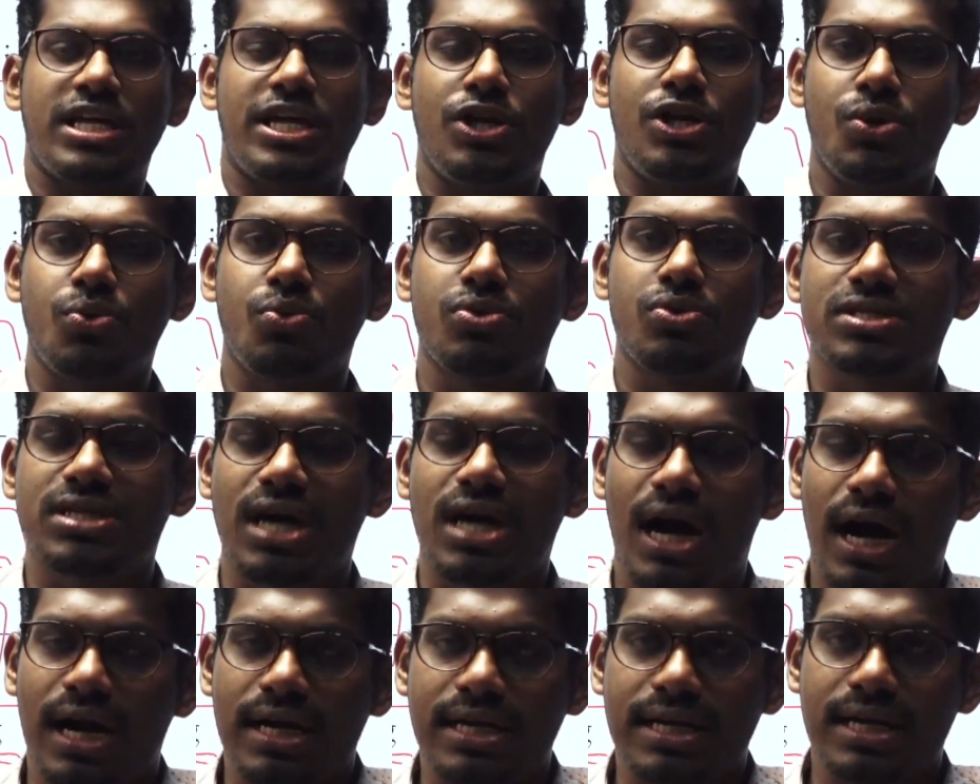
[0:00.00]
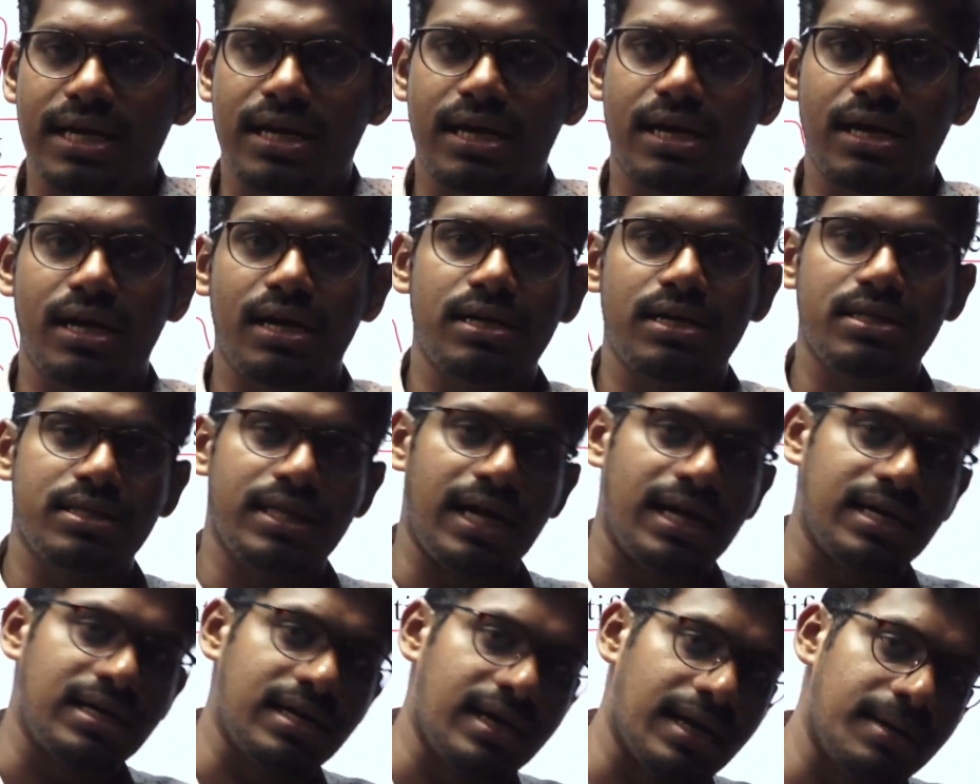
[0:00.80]
the news article
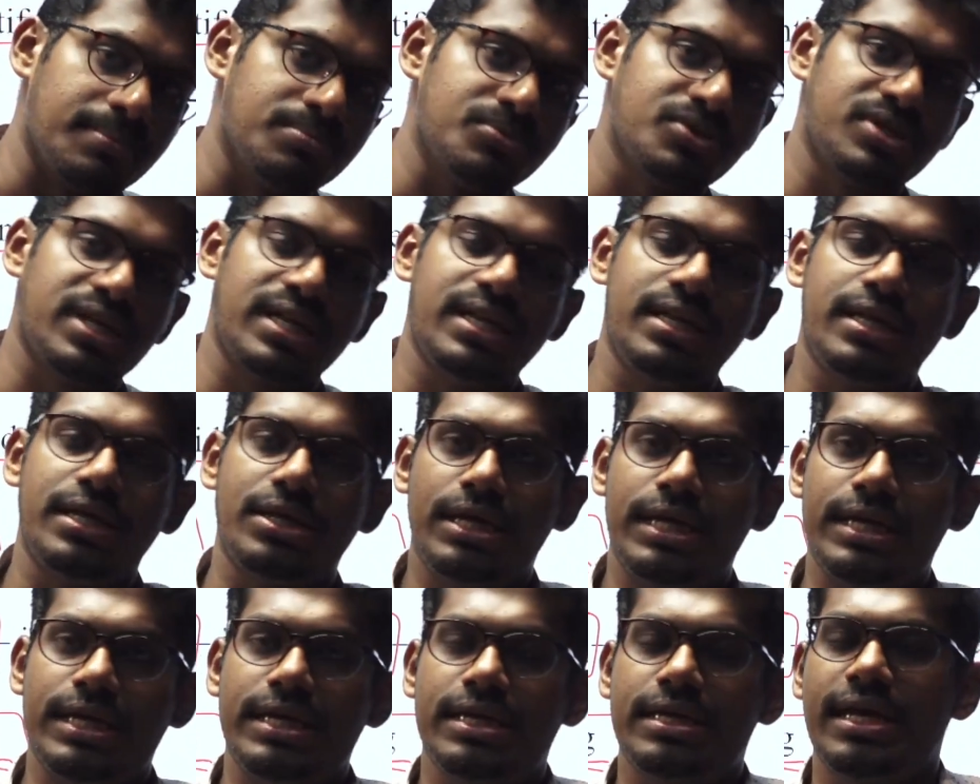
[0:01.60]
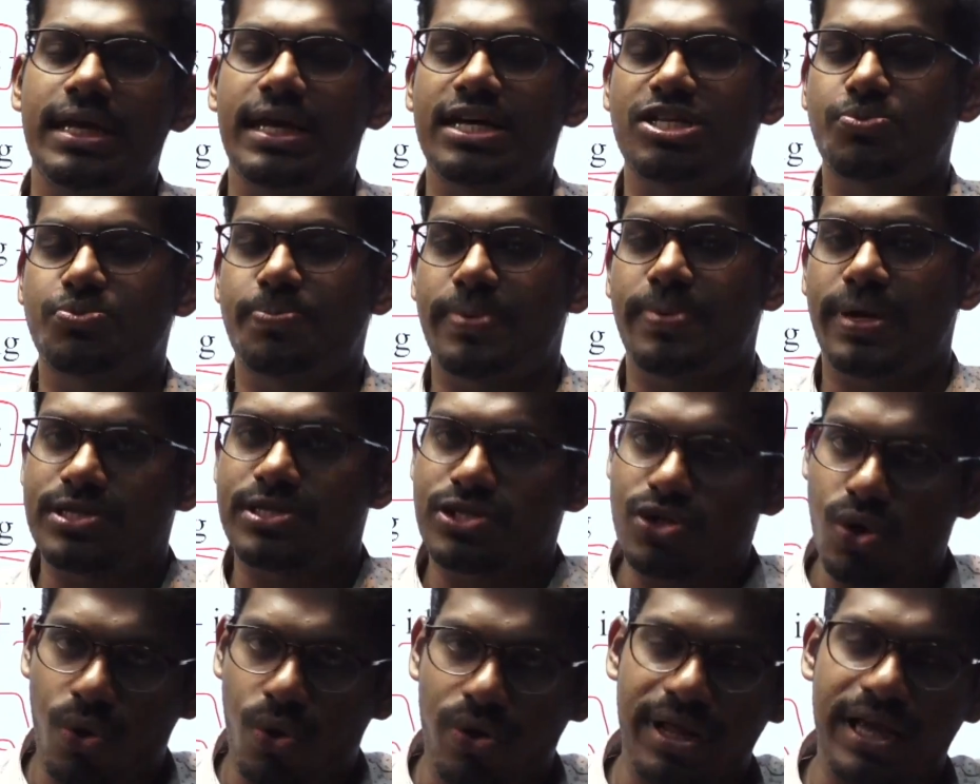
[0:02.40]
that comes in Indian
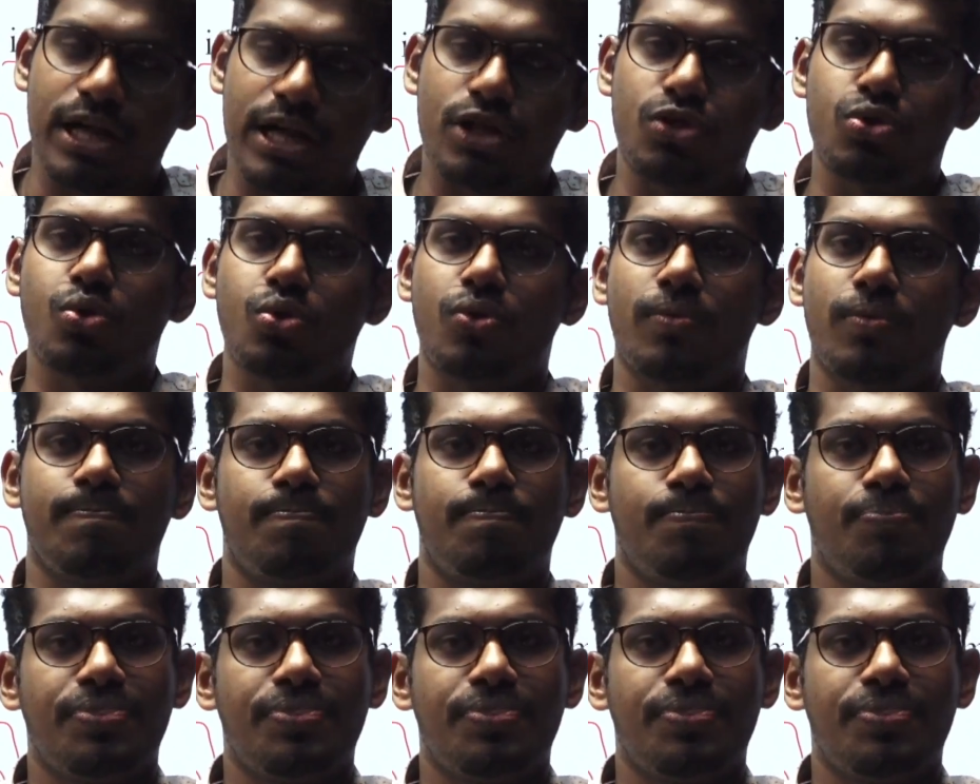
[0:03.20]
Express or Hindu,